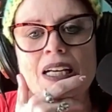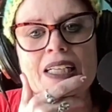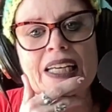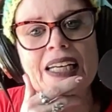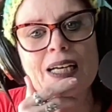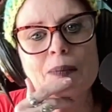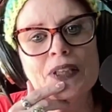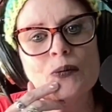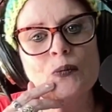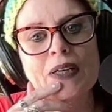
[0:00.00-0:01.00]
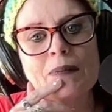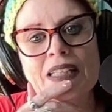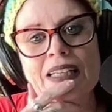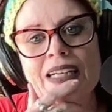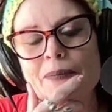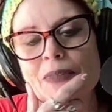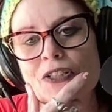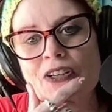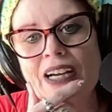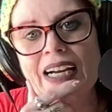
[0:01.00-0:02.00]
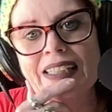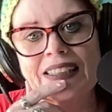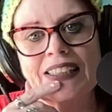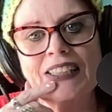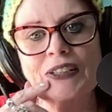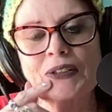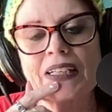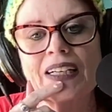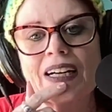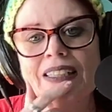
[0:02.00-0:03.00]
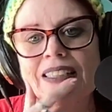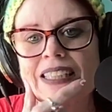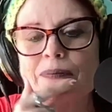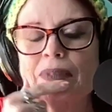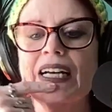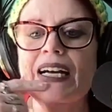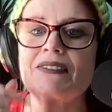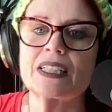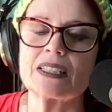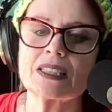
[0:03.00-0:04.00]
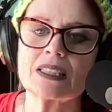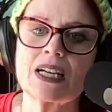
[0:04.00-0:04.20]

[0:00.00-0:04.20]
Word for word: Yeah, but the women that I'm attracted to, they all seem to have this.